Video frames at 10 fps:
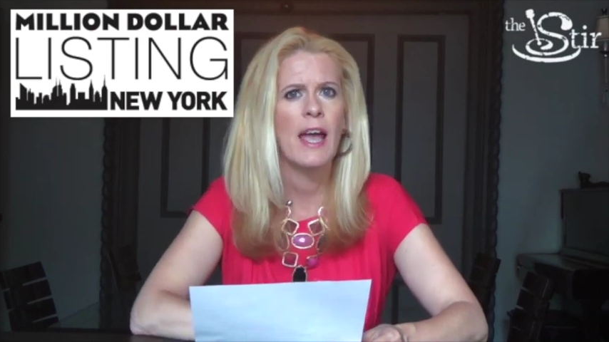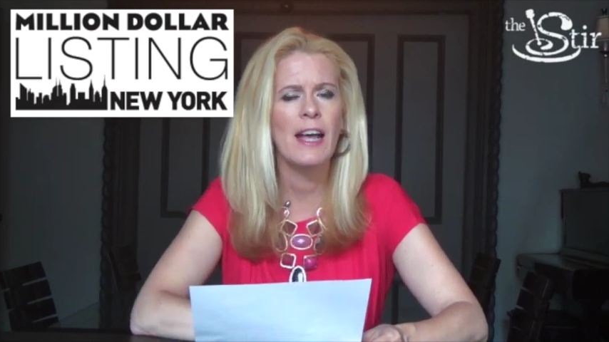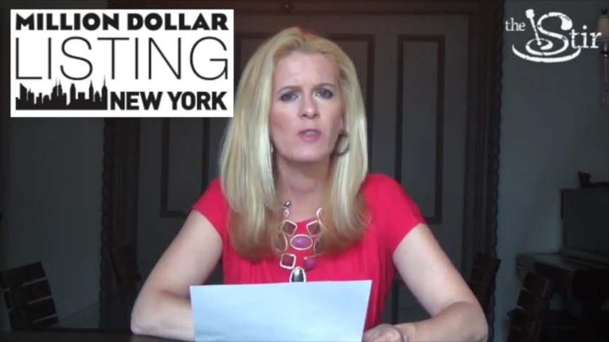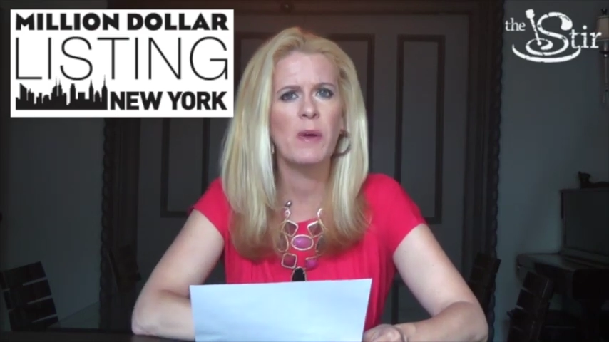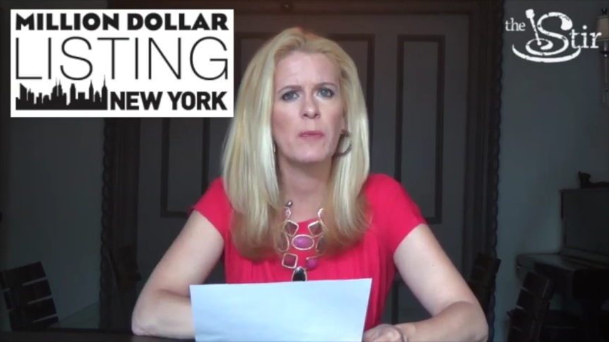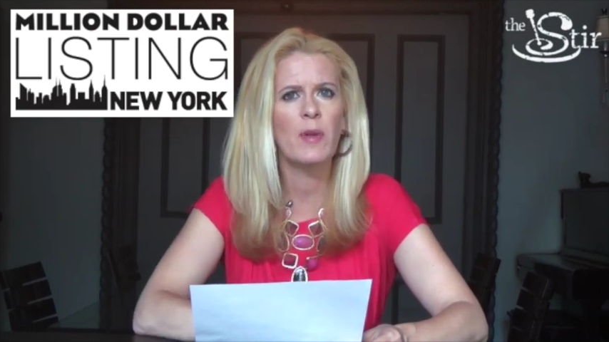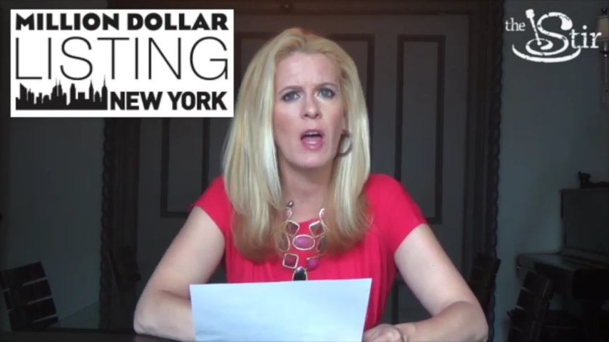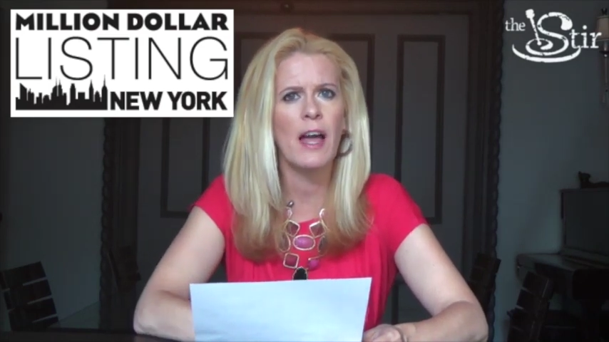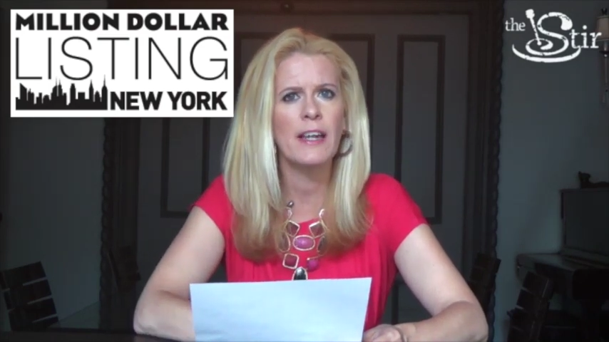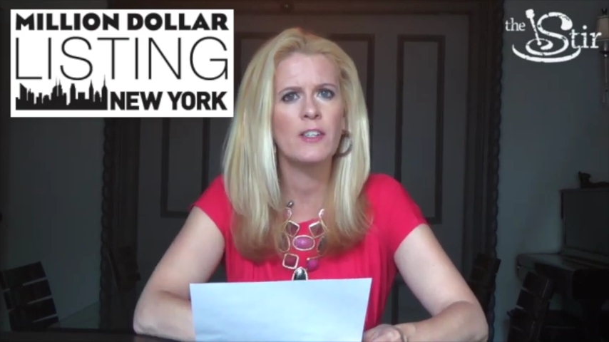has been
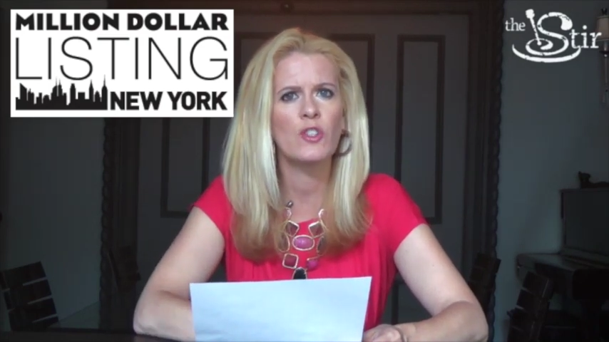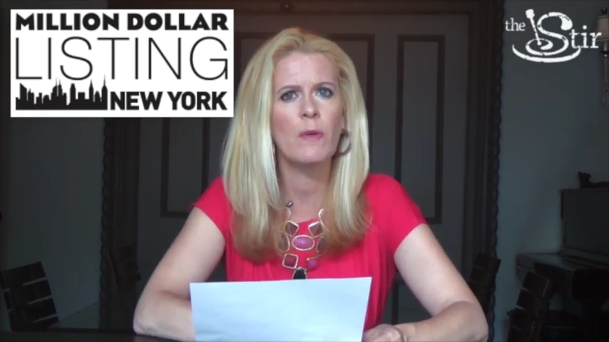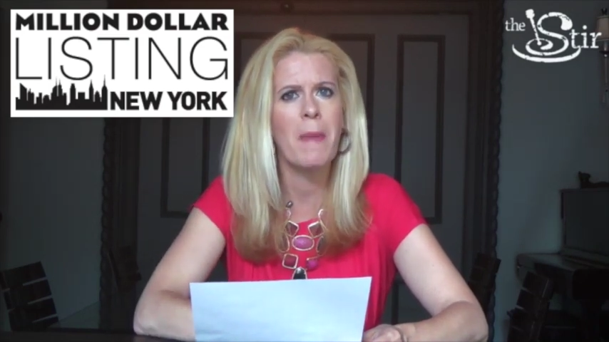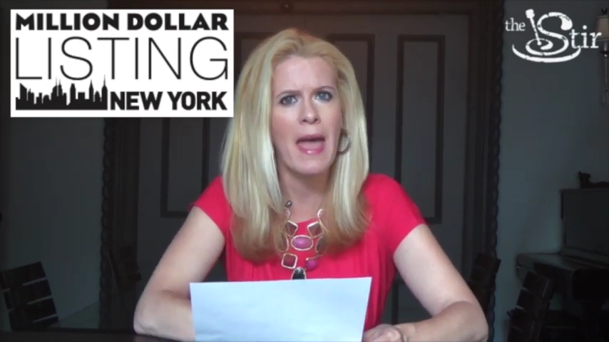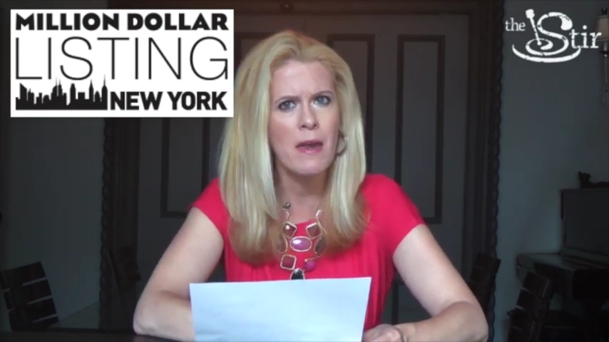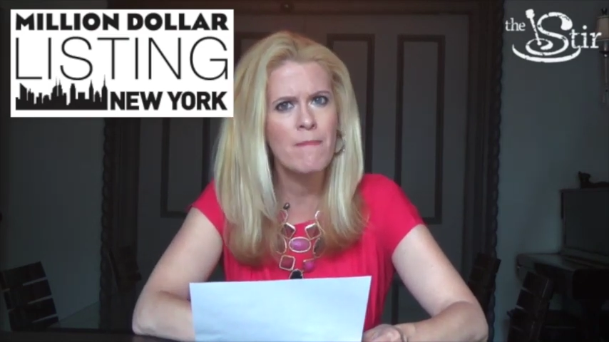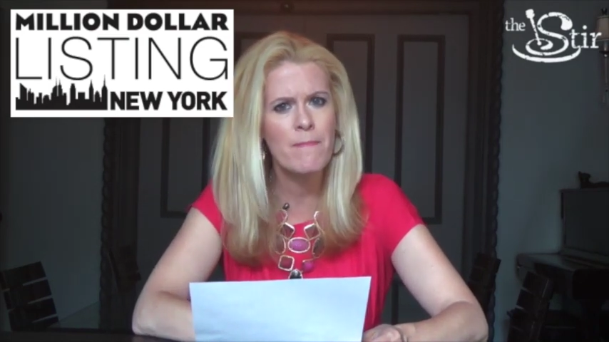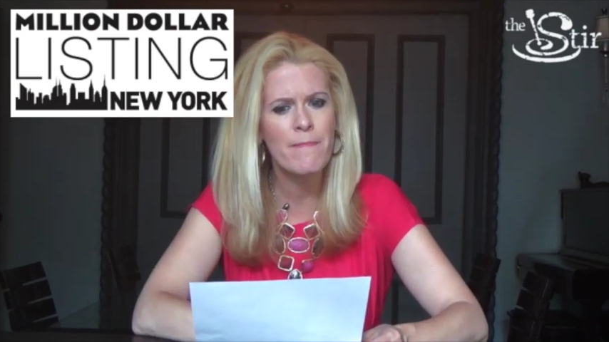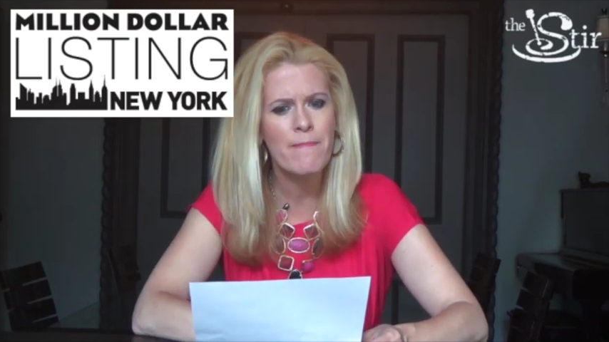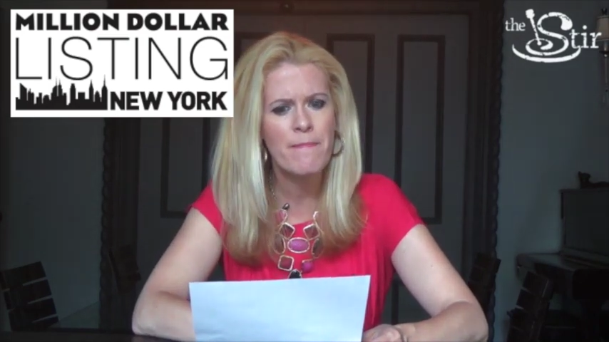applied to men?
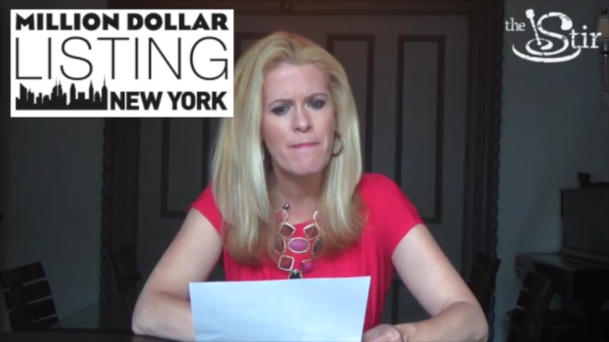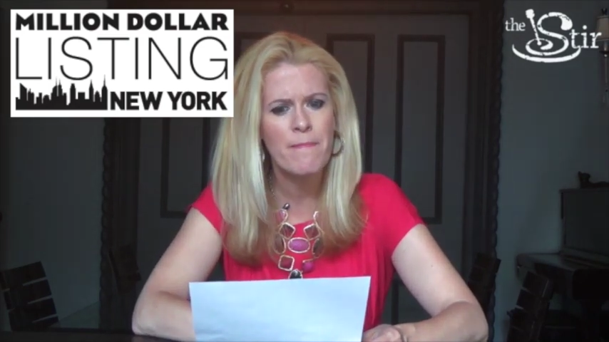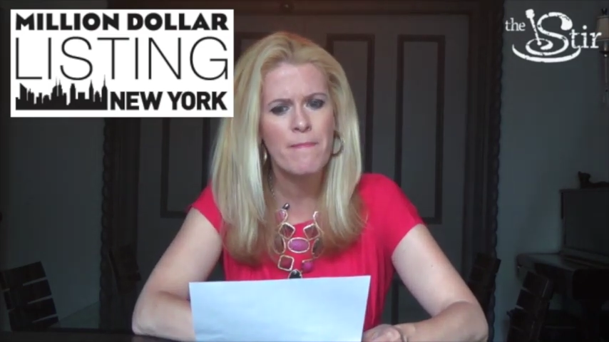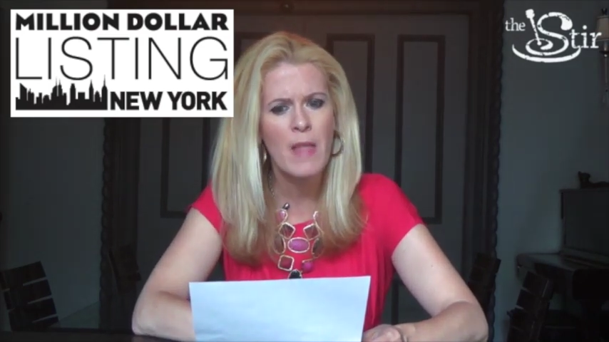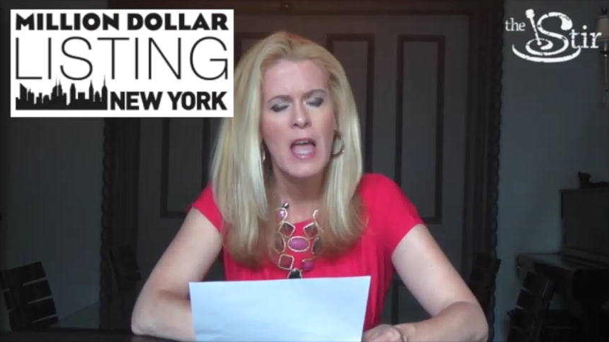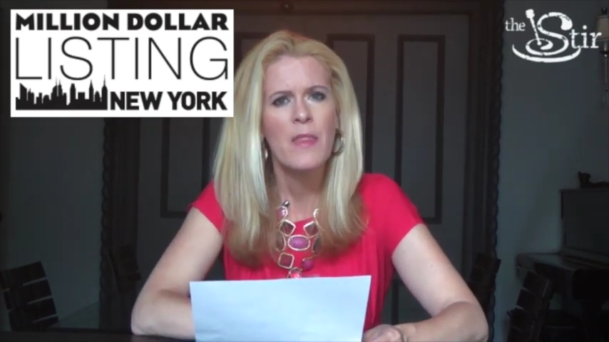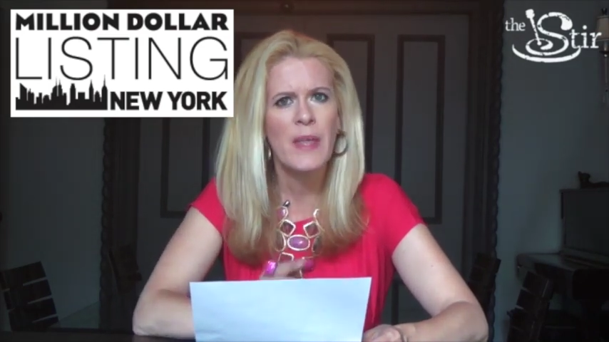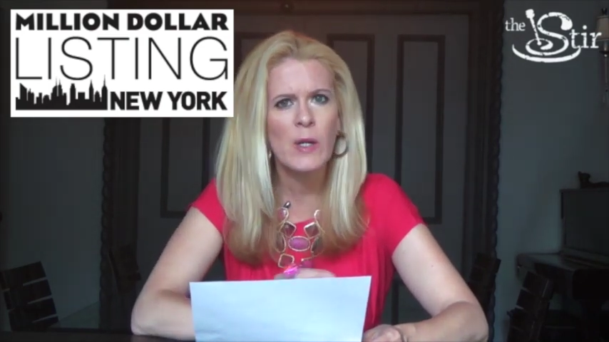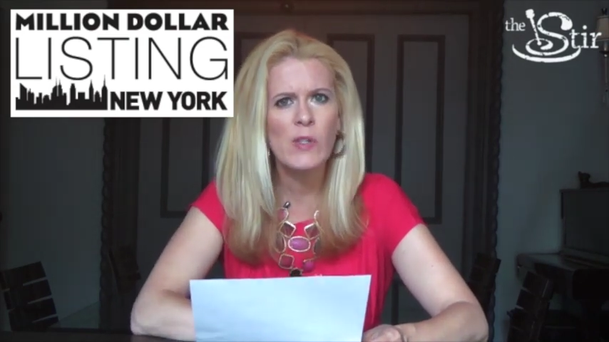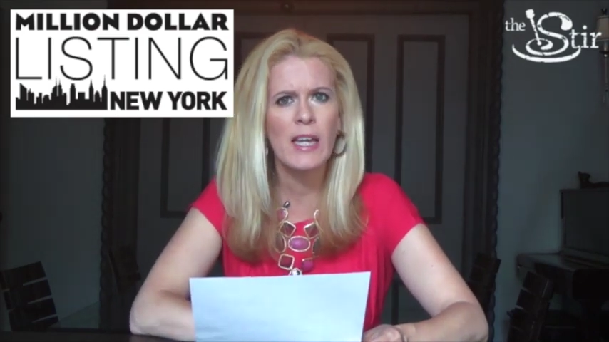
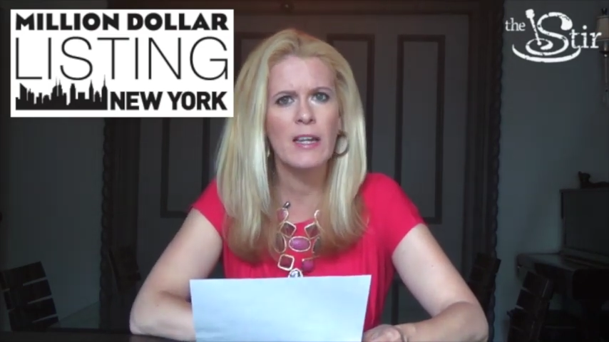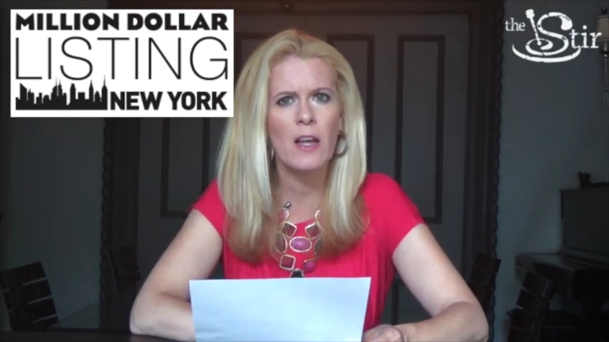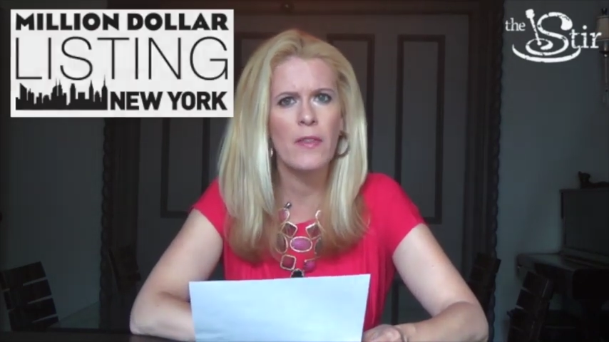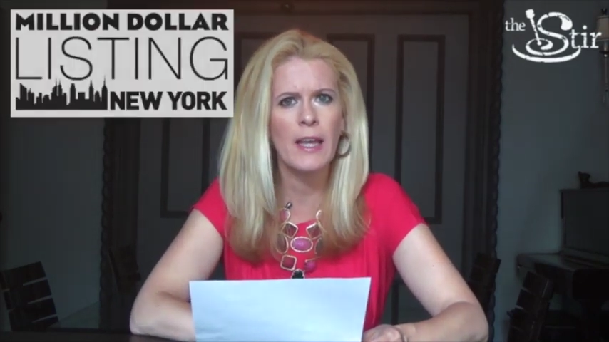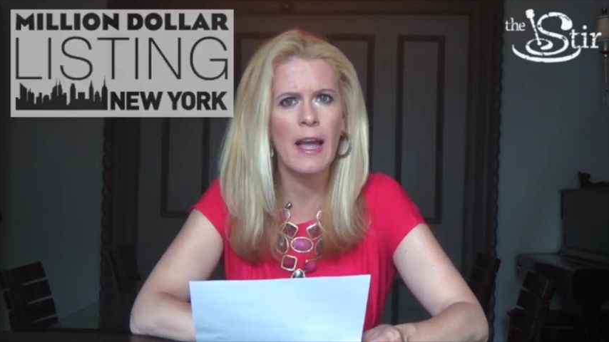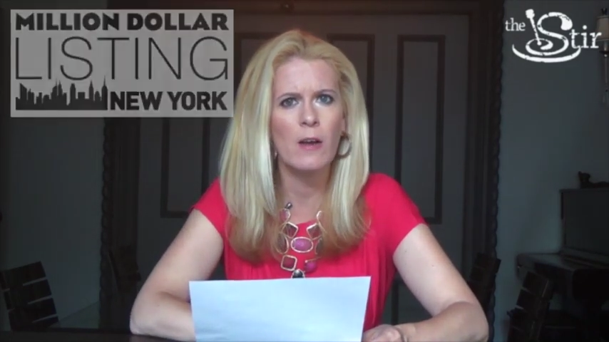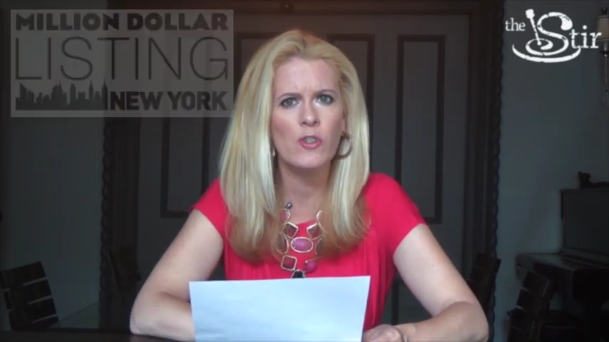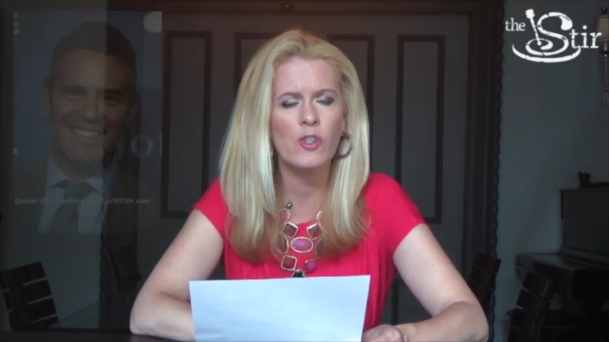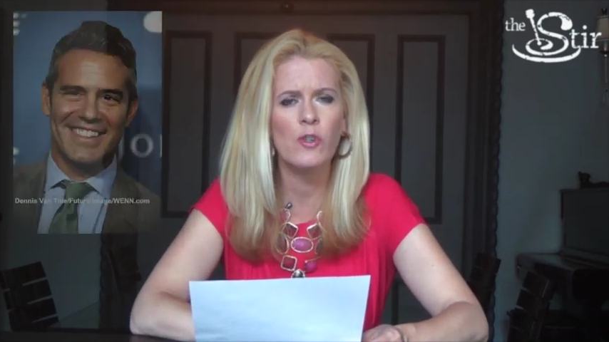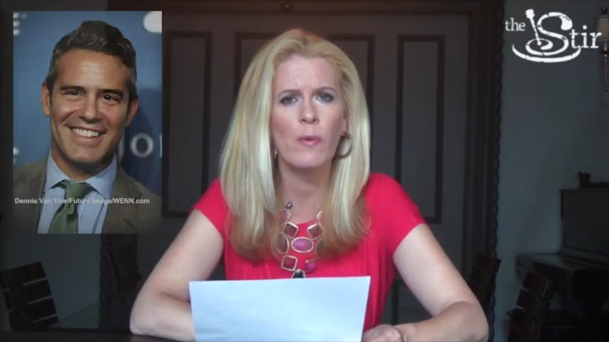There's Andy on the
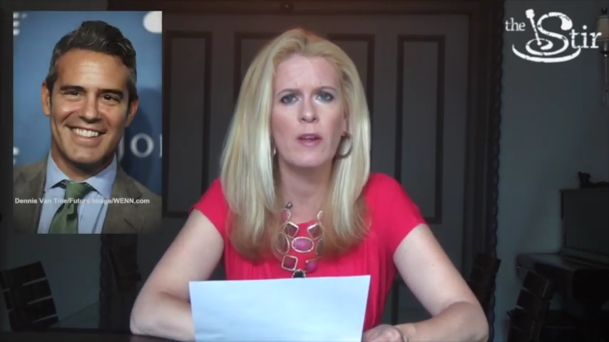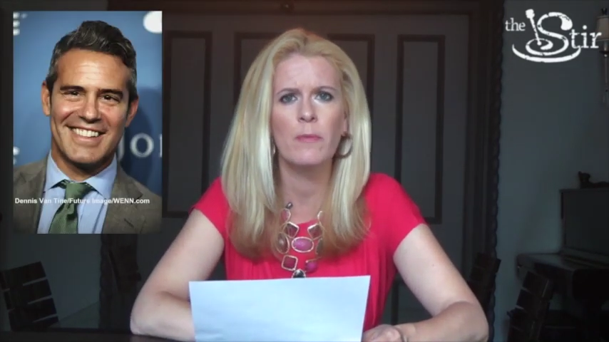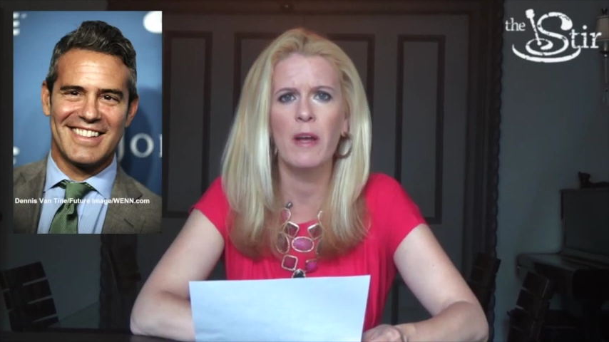couch, surrounded